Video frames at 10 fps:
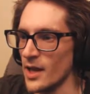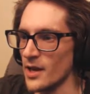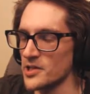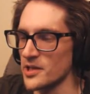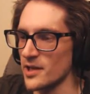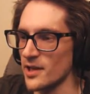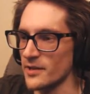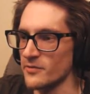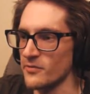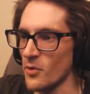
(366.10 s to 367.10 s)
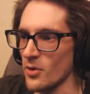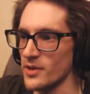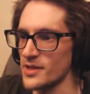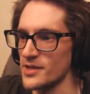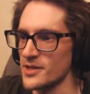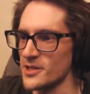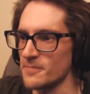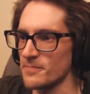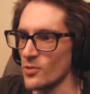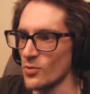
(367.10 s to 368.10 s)
And you have to collect 4 of
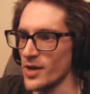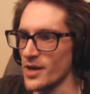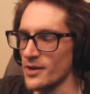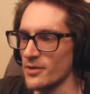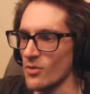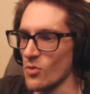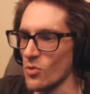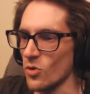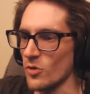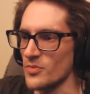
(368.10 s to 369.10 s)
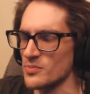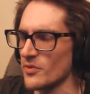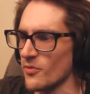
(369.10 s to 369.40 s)
these green orbs